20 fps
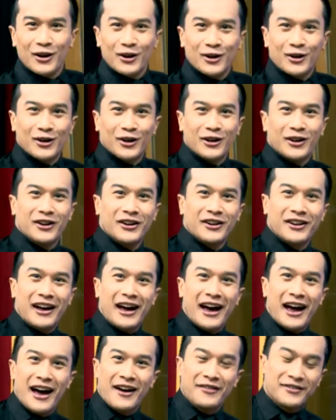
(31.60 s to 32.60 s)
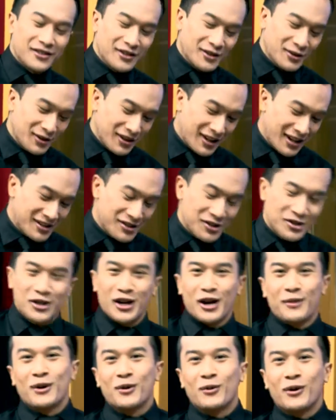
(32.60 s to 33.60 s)
Good afternoon, ladies and
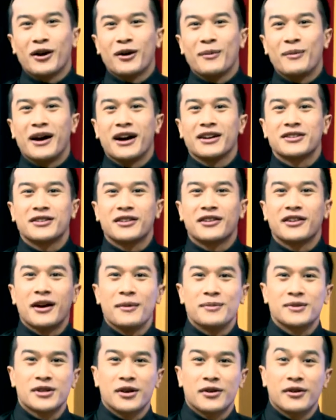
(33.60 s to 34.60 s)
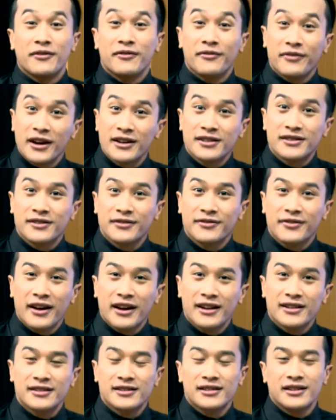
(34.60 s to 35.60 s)
gentlemen. Welcome back to another episode of Face to
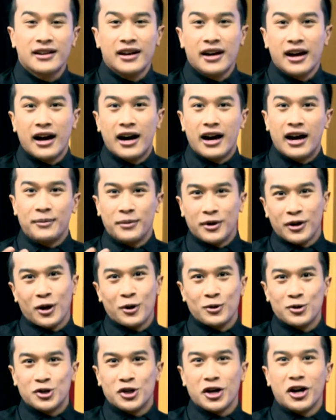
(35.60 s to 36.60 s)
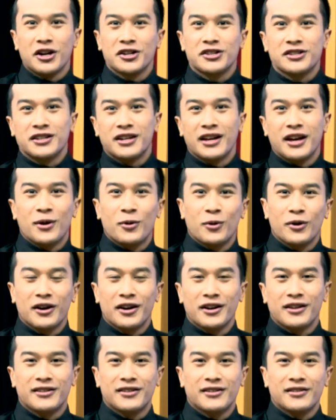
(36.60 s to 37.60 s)
Face. I'm your host, Josh. Today, we're
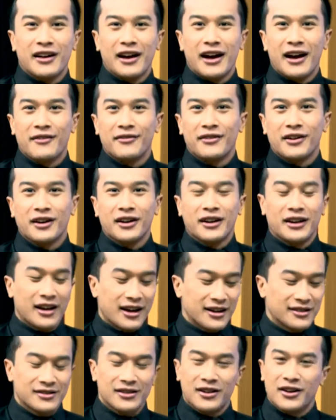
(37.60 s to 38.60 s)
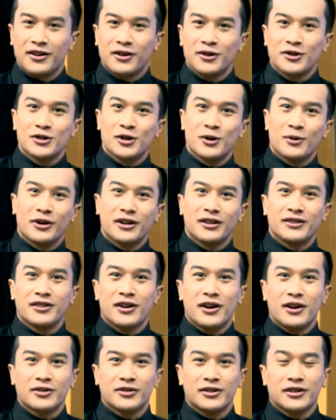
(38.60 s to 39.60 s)
going to have a guest on our show. We're going to
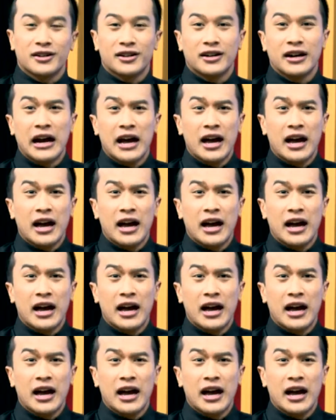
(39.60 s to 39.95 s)
talk to her.